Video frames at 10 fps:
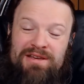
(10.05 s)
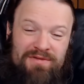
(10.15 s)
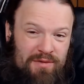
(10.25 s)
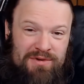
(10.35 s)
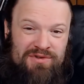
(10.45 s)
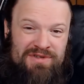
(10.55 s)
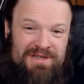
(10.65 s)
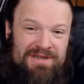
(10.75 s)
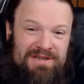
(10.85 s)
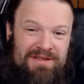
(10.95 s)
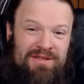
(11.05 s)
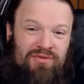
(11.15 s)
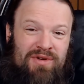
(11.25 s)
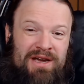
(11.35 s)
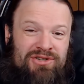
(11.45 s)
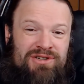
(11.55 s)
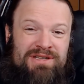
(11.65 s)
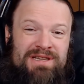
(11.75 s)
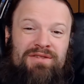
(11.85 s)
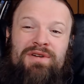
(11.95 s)
If you want to see the reaction
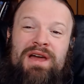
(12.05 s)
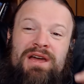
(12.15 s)
itself,